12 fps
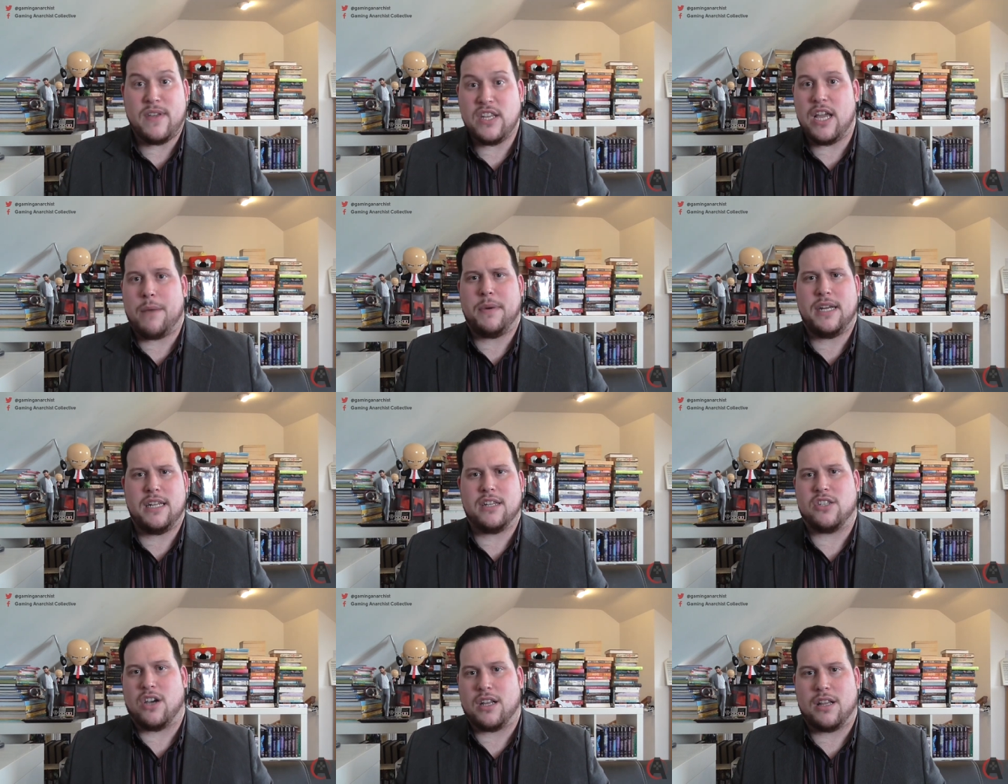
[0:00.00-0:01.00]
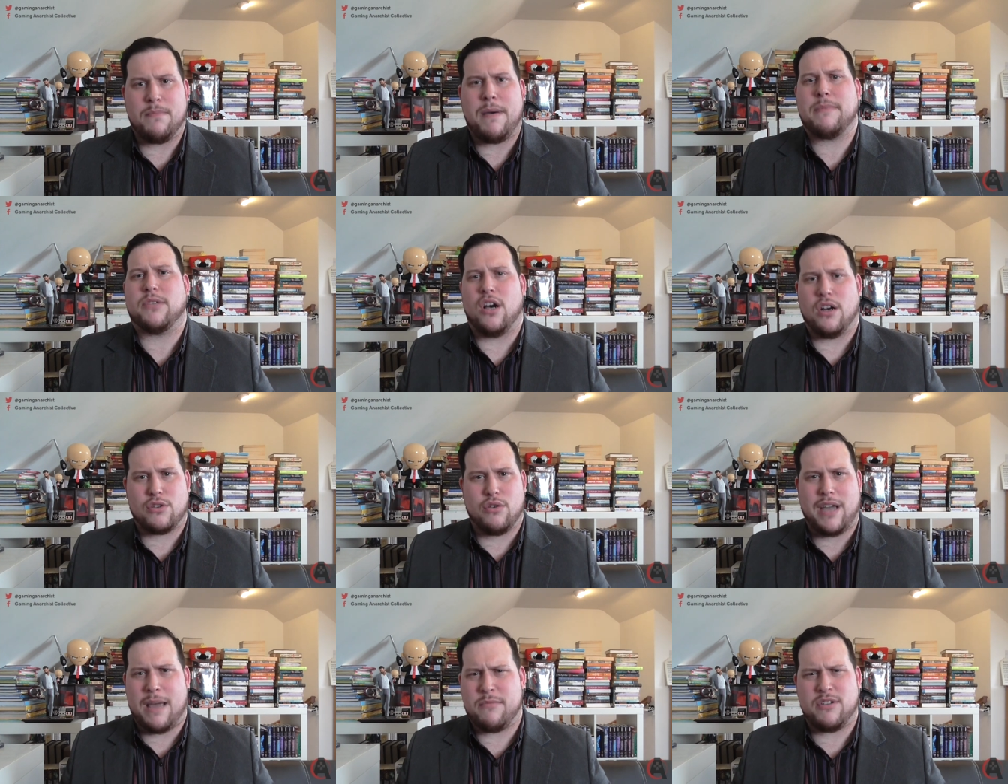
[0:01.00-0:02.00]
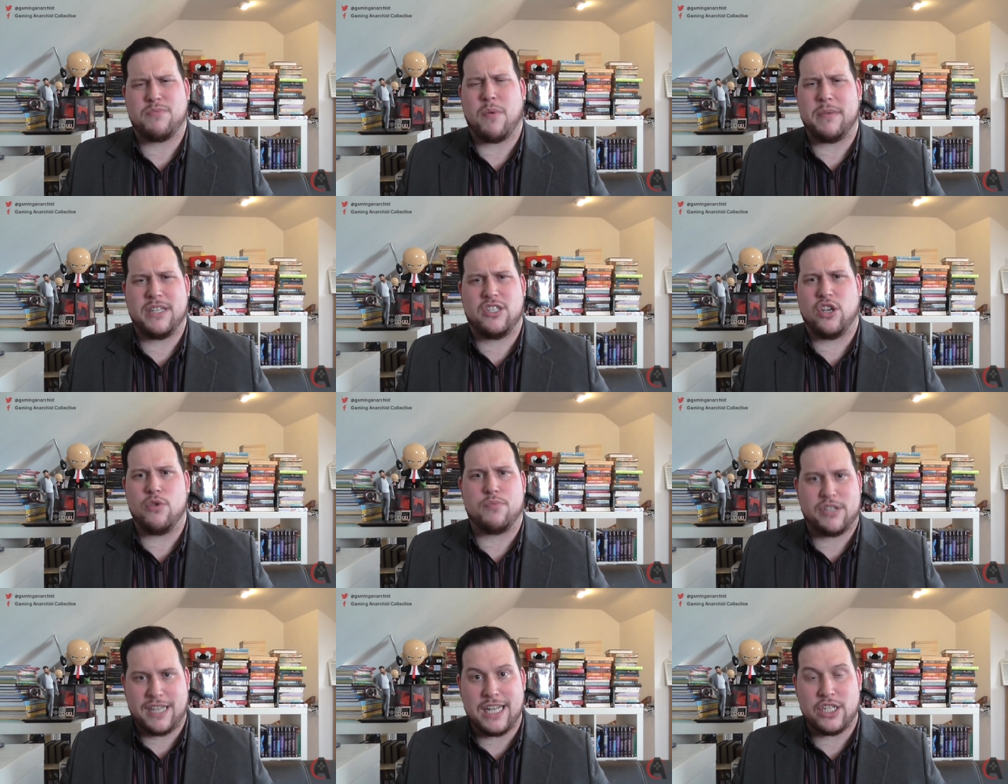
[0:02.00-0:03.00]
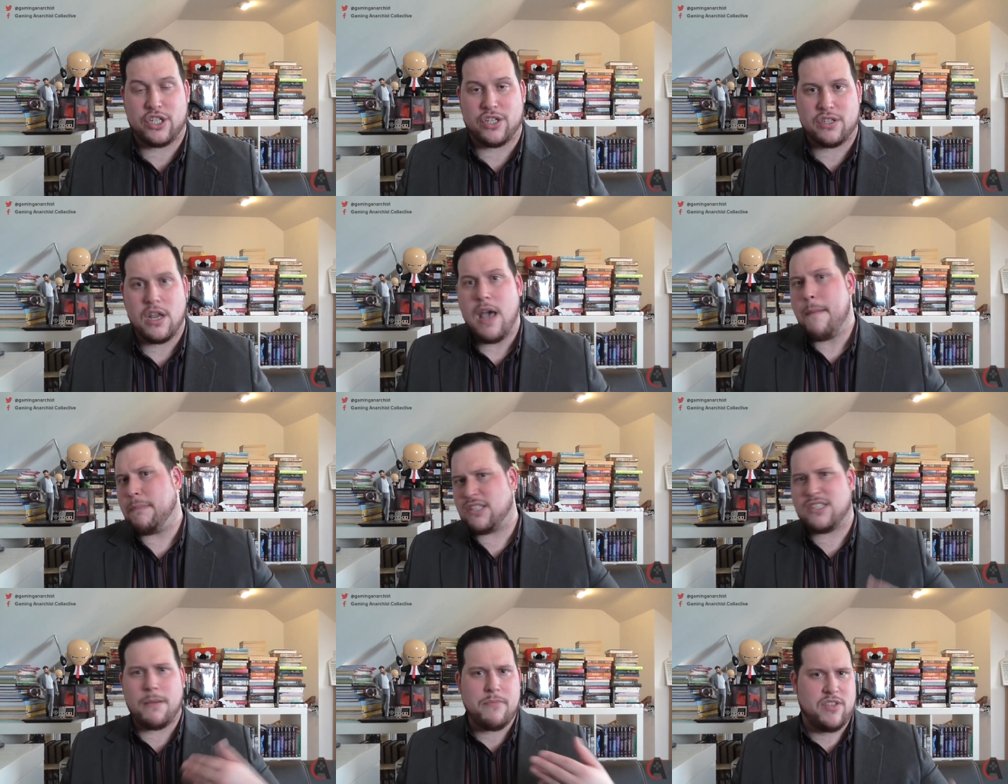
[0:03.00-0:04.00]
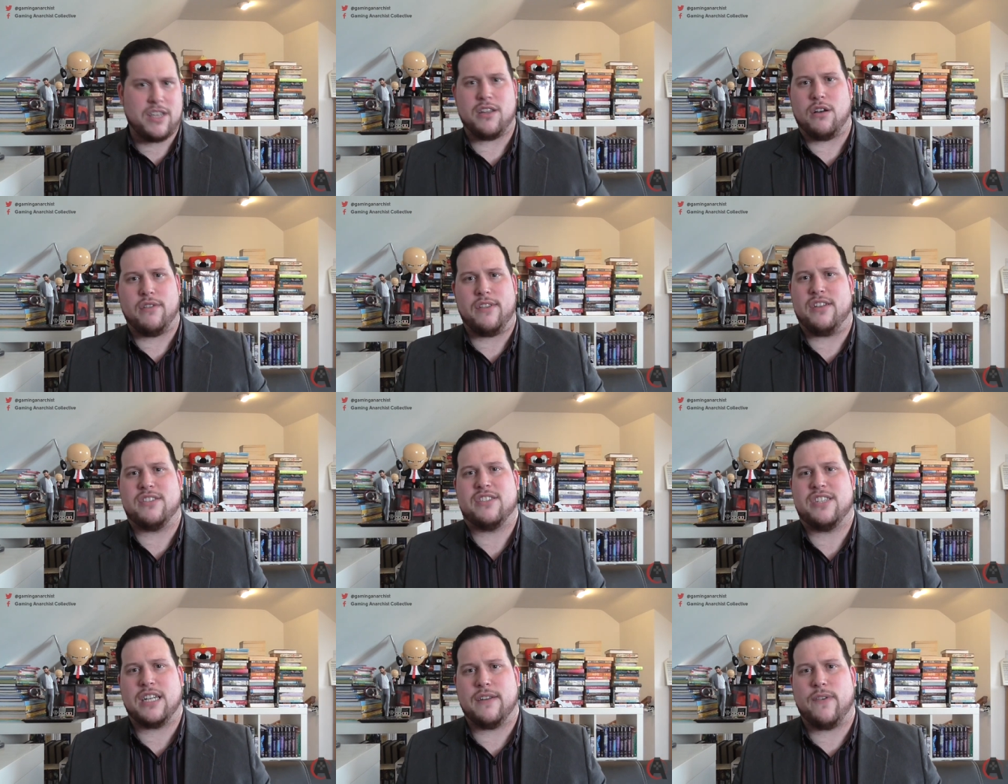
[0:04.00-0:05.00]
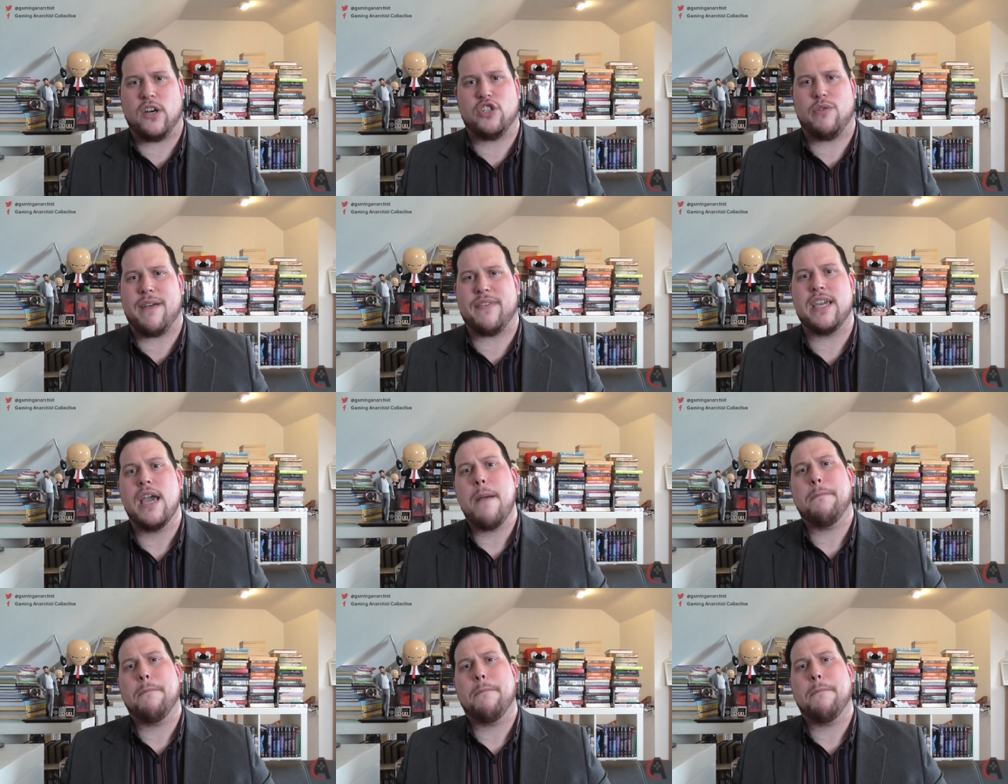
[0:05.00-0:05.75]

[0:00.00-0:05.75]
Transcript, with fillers: Then yeah, we need a title, and perhaps Hardcore Gamer is probably too pretentious, but something that that signifies you have a